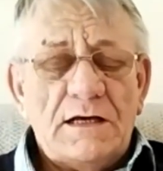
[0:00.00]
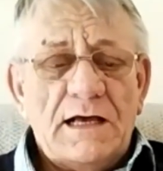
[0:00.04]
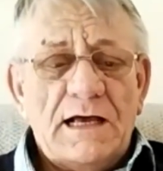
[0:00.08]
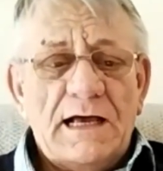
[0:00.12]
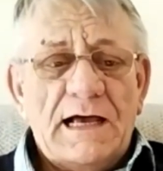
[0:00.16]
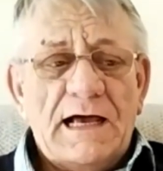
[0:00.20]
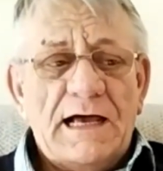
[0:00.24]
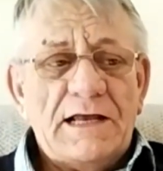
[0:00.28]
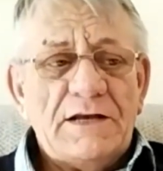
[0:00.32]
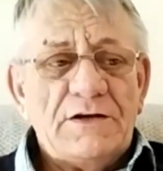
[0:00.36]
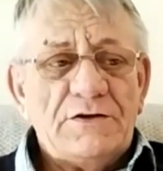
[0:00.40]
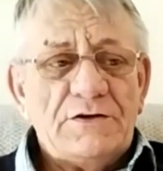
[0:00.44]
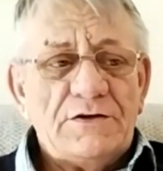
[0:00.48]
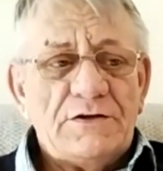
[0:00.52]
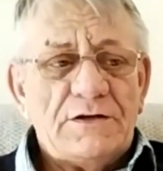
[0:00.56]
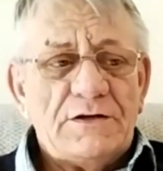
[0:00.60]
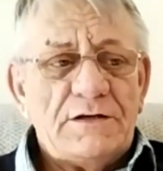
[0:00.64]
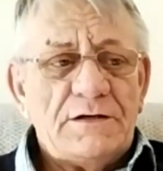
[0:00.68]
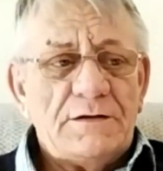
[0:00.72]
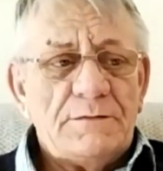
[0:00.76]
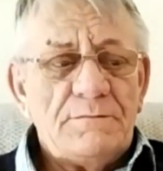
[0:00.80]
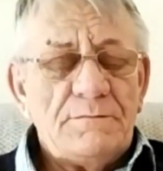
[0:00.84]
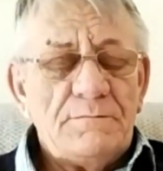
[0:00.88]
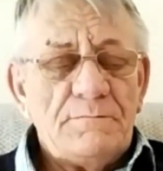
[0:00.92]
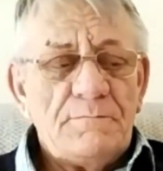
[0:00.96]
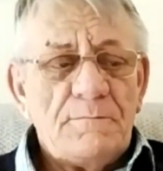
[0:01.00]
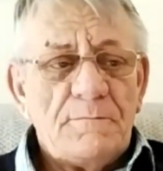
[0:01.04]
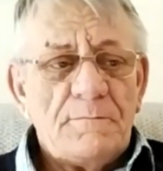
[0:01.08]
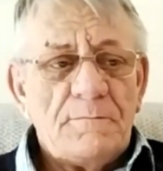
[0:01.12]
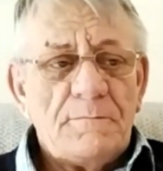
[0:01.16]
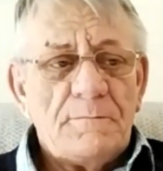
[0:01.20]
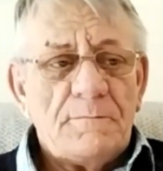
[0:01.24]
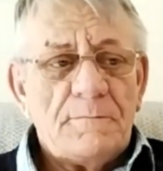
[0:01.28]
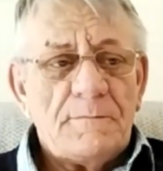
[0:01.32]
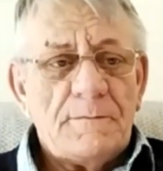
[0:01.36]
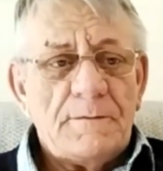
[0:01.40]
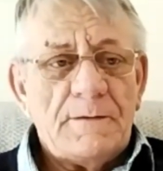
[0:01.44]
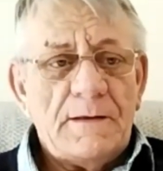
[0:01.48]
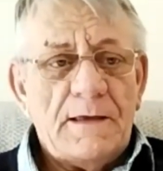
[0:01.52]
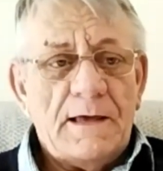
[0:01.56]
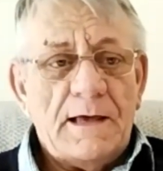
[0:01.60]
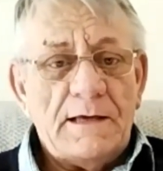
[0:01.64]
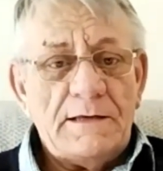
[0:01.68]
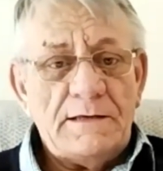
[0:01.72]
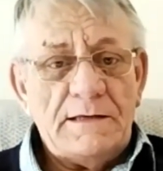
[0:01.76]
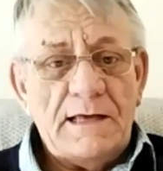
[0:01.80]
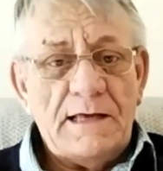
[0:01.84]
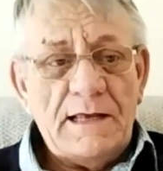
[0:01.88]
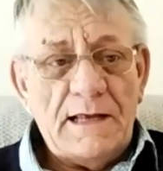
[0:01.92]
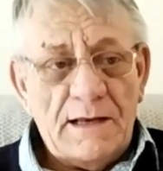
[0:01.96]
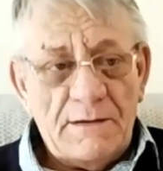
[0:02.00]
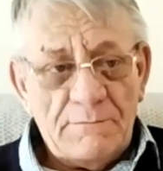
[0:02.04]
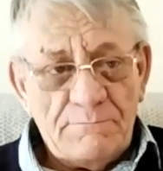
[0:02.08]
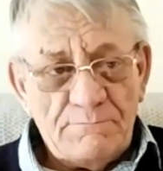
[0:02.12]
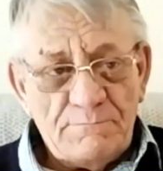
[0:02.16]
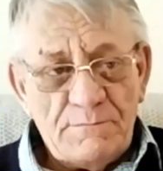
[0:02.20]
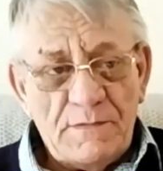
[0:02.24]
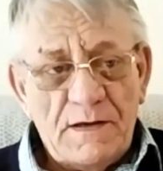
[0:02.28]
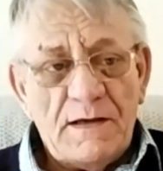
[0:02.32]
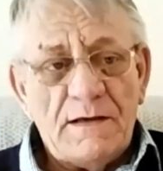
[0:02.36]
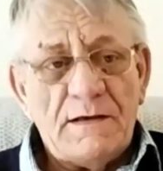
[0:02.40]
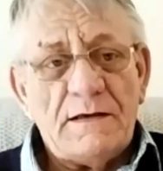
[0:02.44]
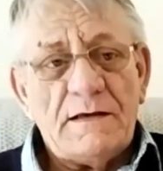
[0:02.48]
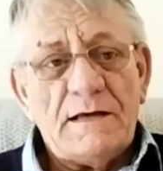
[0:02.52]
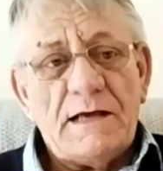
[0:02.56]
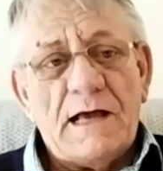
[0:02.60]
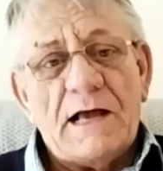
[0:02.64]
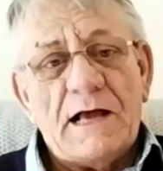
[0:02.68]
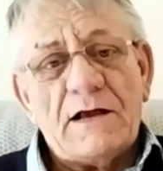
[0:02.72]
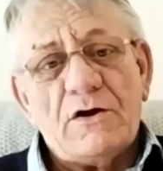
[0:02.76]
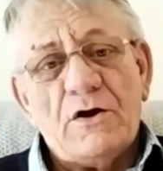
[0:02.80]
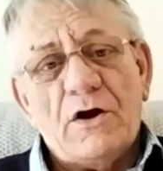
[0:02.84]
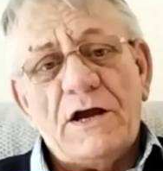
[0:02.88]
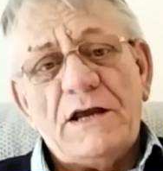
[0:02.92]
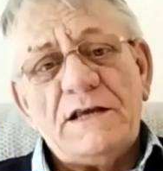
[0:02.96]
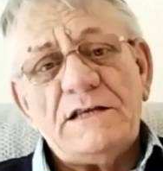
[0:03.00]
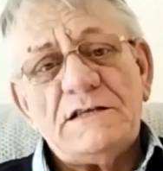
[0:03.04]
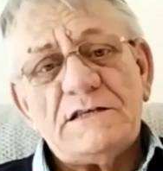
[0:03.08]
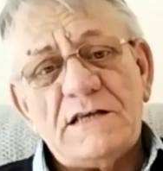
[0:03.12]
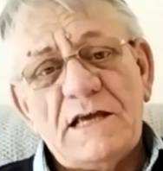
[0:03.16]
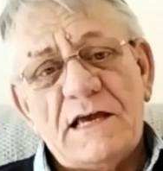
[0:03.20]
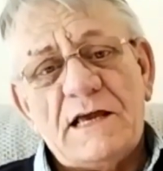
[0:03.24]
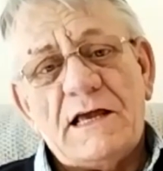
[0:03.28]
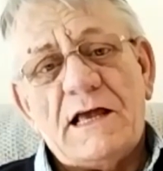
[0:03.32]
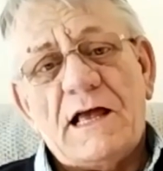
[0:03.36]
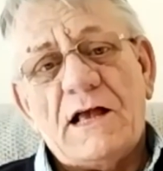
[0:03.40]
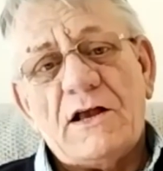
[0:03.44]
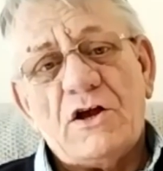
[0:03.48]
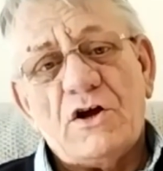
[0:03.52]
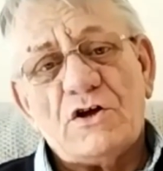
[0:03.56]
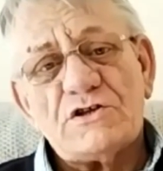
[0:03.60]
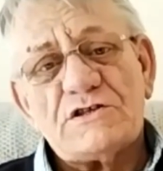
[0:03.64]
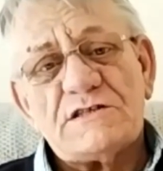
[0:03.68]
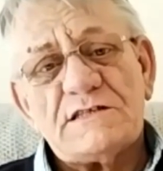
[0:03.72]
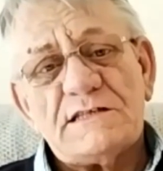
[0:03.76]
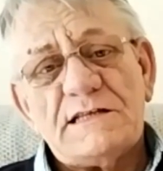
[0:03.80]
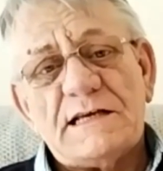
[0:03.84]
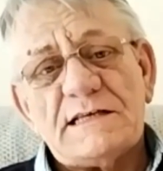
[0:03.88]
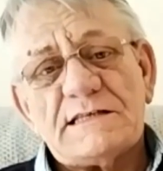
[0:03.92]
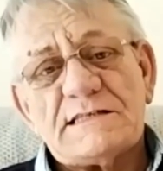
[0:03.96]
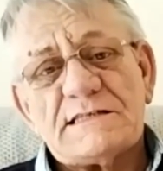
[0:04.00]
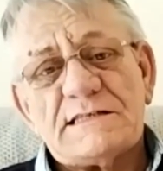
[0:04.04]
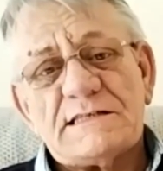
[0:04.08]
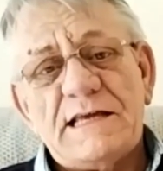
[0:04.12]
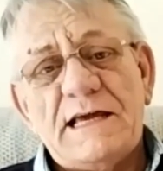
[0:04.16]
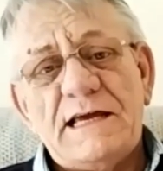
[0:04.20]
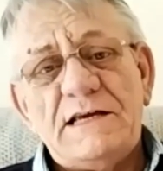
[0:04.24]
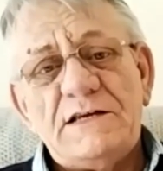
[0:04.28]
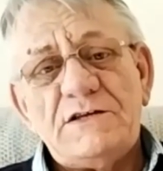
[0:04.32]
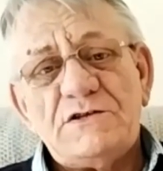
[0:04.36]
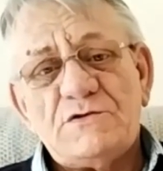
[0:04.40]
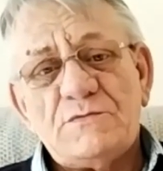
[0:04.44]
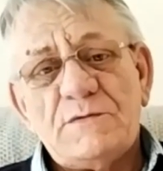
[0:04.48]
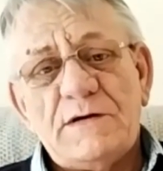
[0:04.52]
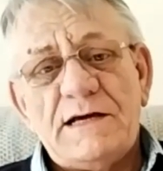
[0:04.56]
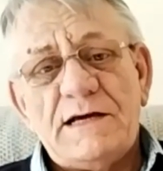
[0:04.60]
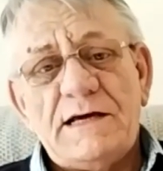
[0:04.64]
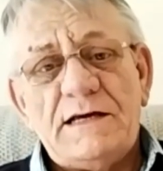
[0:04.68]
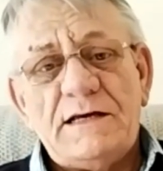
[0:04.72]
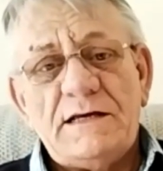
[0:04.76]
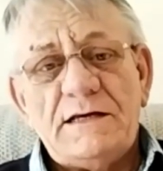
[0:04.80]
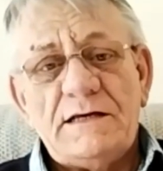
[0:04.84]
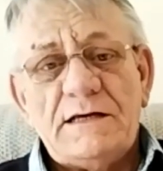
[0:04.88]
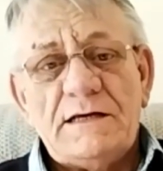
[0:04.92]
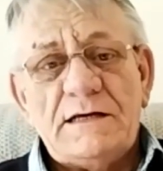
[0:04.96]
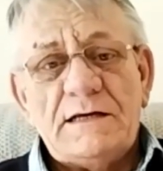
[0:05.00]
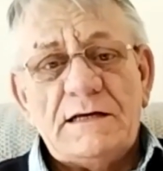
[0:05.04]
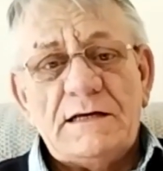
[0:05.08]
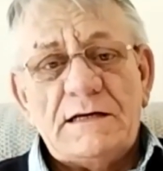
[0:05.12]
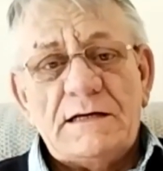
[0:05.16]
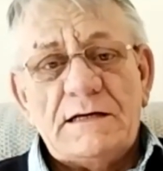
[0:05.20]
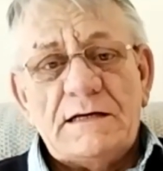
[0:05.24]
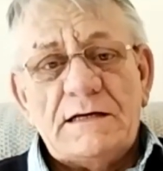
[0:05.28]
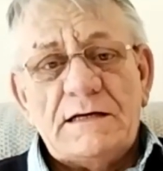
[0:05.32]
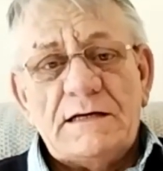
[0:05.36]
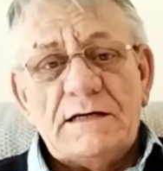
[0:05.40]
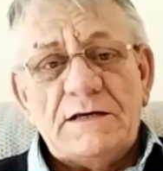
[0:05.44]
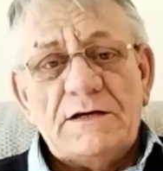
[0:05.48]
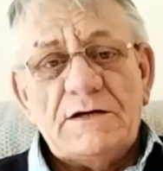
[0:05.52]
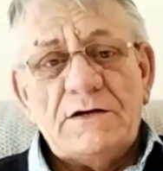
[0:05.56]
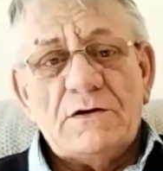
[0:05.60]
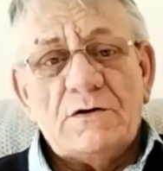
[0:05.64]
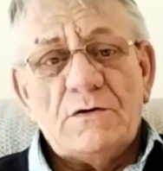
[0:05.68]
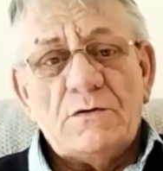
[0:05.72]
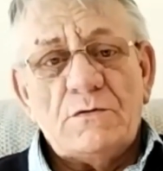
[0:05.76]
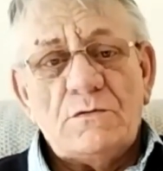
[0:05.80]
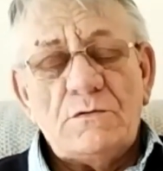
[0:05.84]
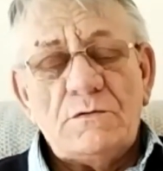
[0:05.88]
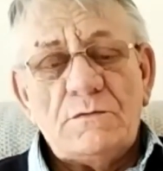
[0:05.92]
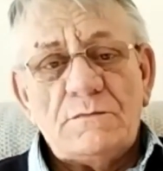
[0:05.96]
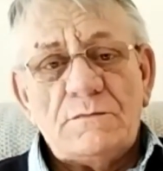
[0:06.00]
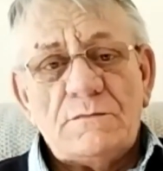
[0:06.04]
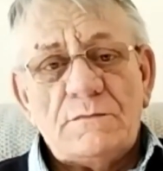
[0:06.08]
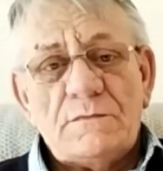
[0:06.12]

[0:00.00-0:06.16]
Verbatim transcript: And um, yeah, I got into, I got to that stage where, you know,